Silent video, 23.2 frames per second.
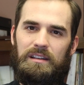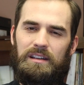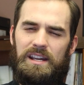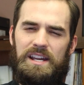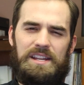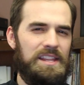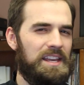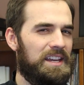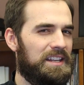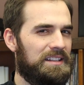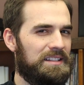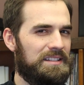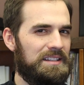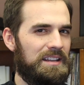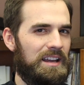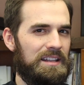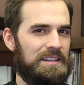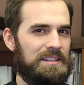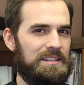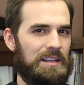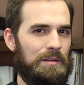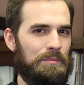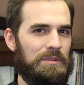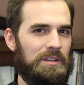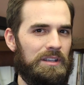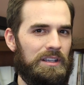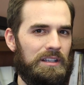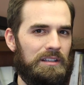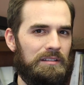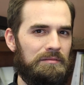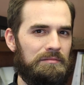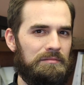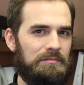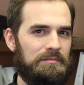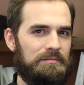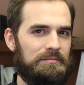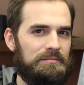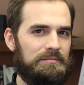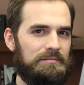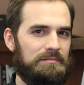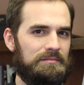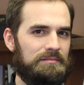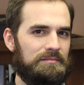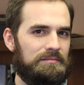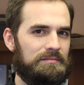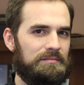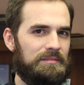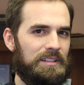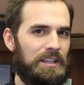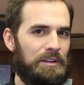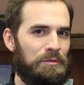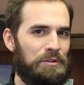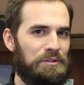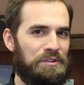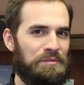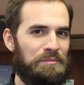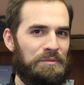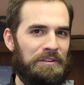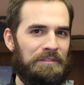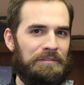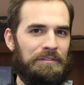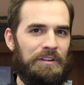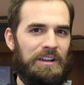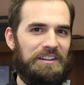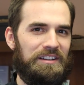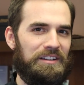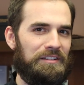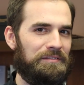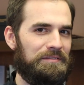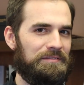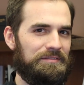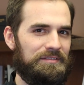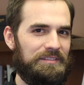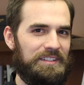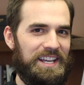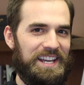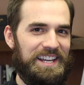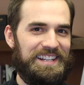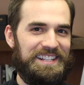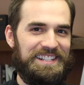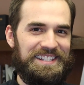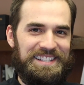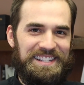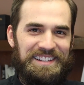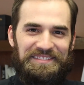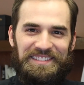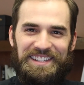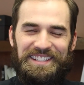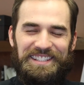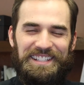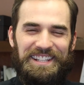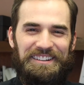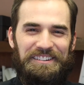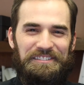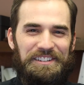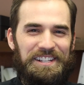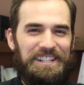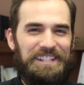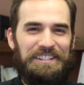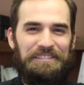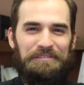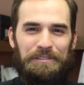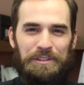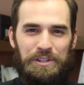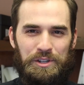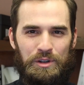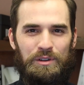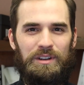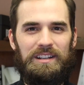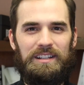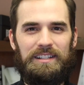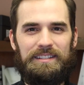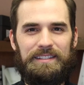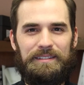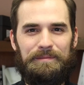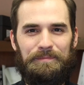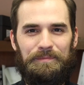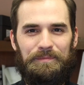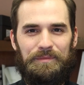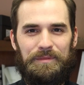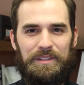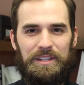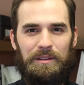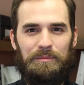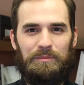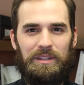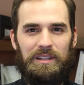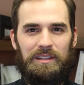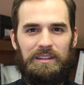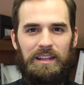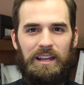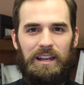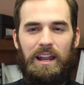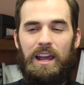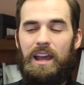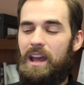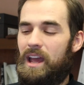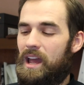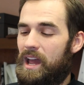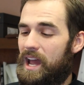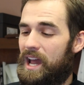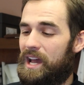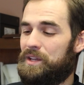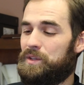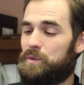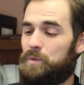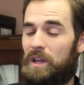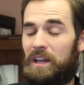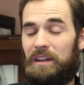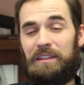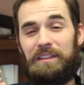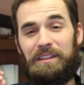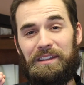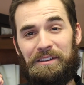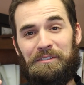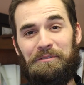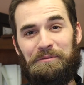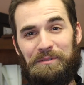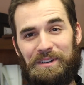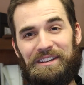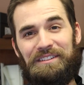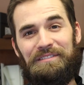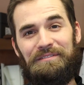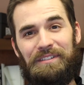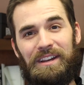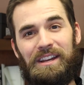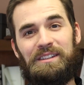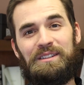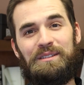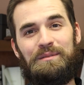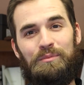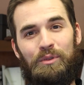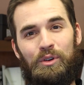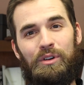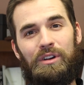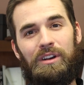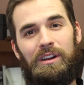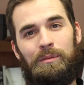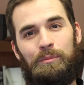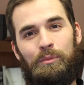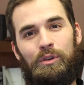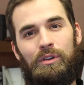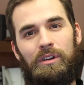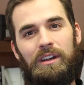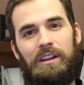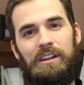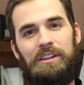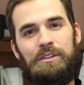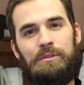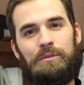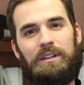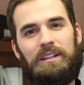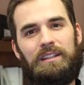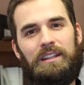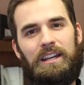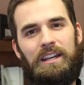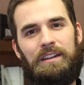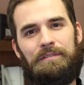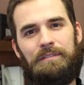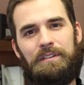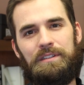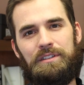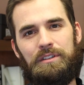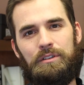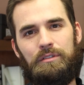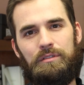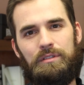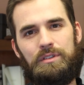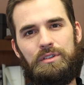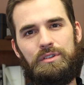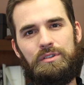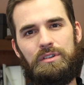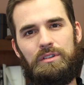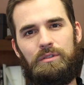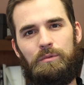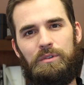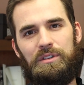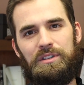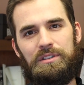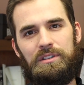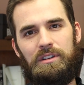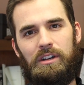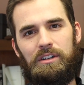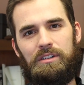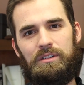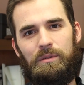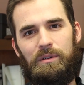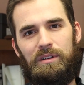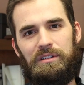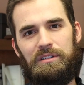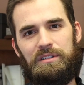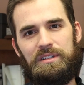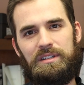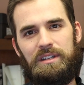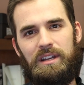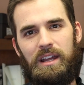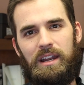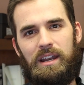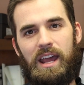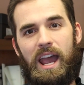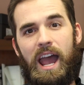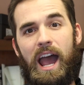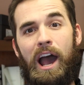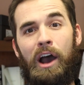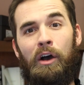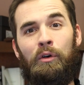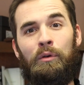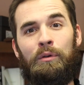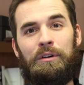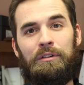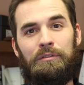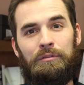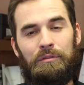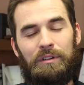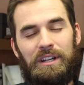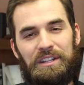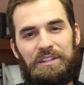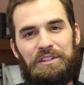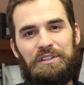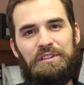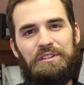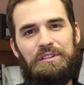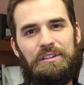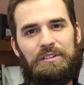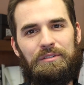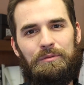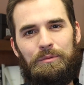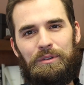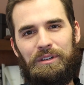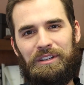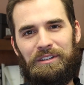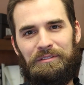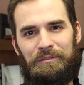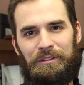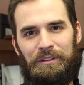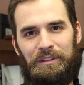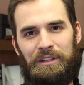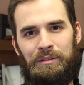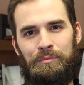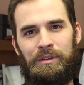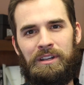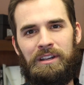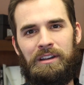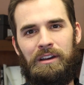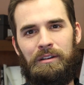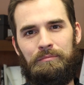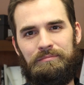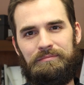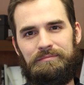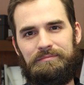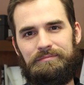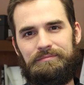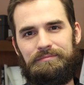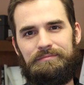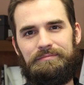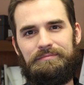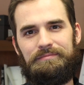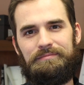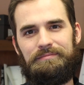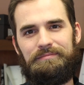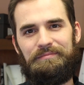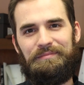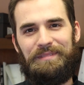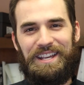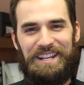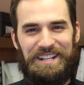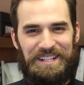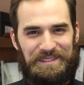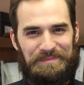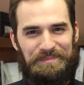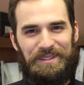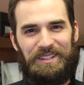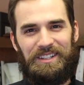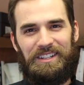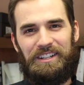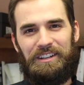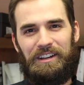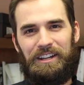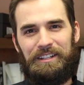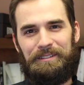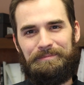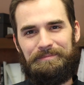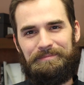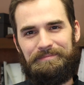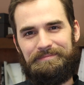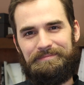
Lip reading: And that is not something that we should be afraid of. That is something that we can rejoice. Something that, as I think we invest more and more into our life as a Christian, we start to understand how rich we can really become. Thanks be to God.